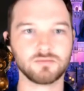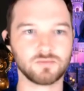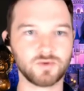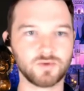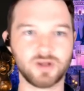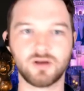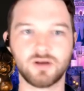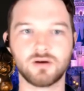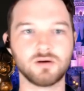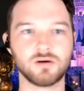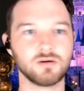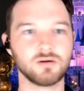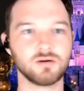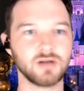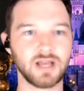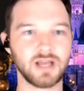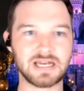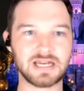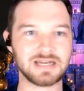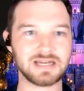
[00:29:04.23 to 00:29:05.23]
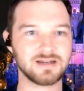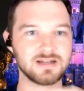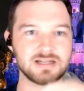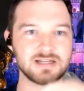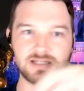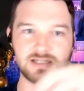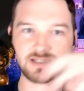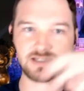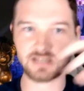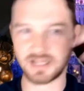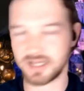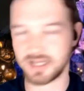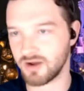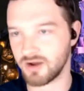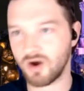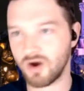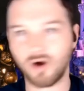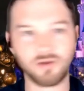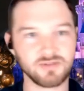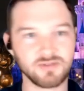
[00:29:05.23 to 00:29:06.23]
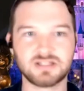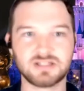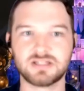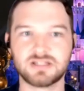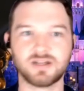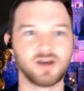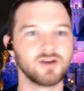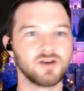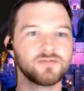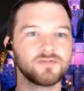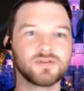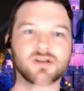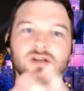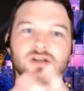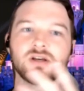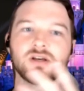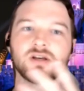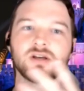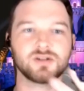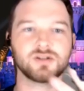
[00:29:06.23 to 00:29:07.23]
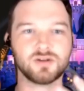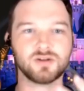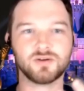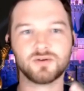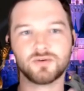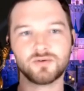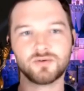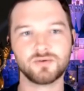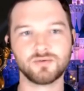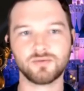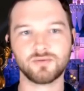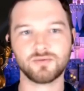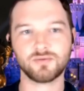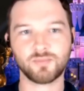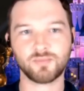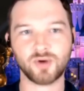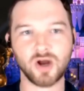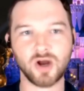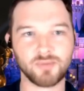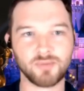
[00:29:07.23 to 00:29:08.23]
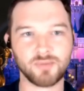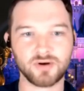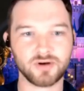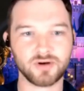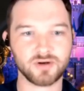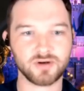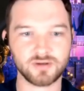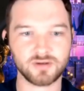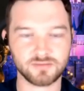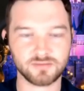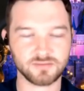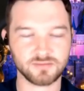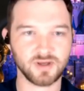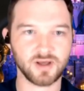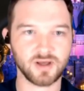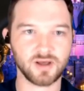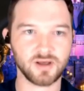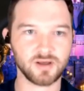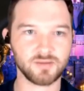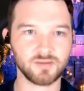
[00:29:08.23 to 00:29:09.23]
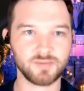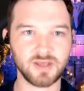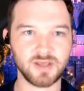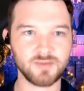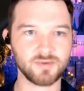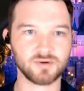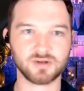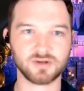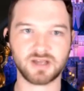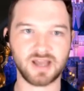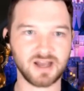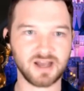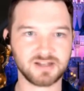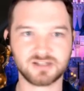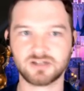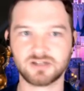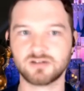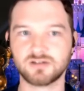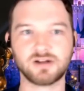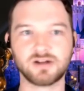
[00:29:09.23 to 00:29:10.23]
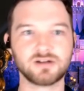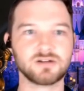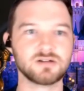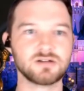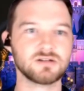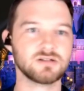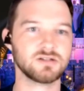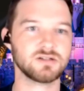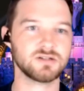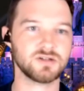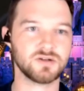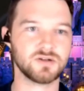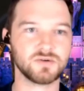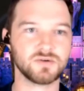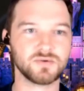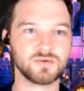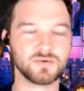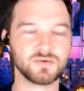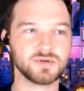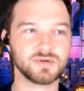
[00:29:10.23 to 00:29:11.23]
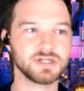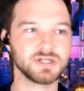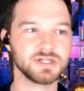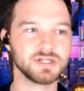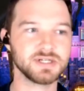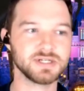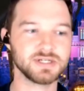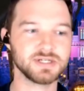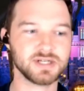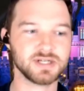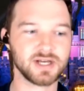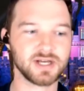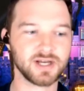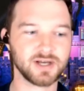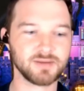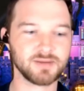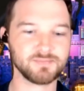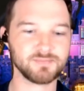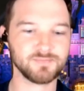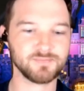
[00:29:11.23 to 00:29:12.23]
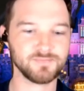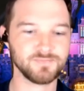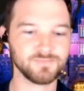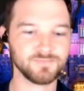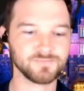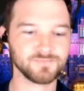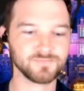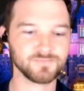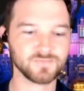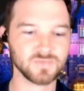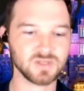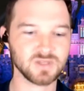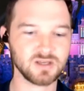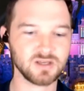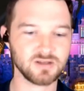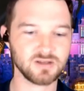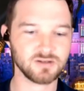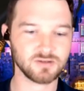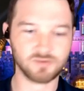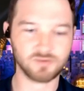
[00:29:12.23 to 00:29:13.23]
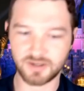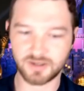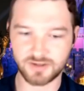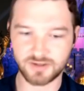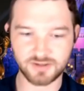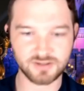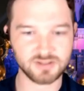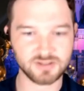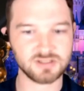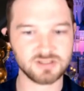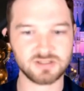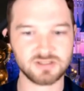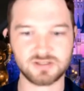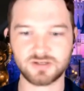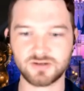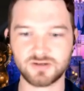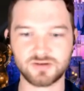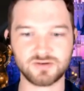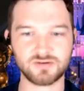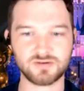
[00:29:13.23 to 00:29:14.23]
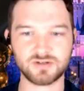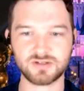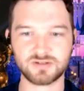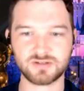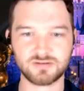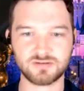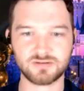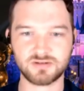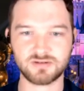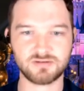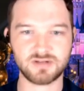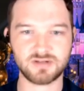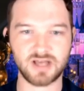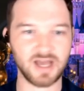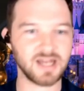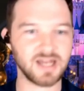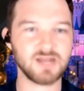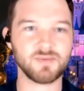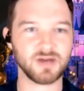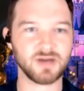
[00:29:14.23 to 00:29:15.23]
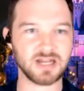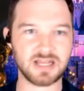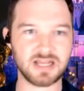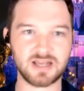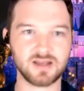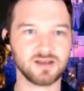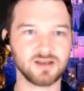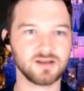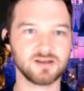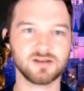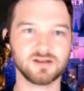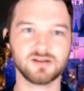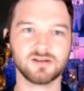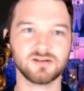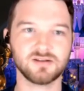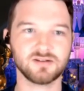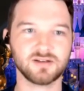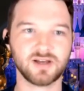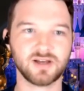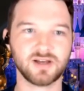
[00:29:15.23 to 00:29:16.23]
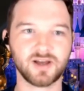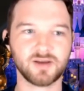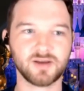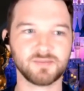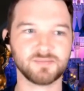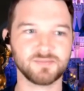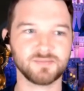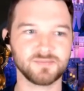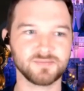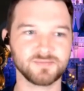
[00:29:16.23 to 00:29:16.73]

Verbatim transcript: reel and sending all this stuff to the proper uh, people, to casting directors, to um, directors, to just anybody. Um,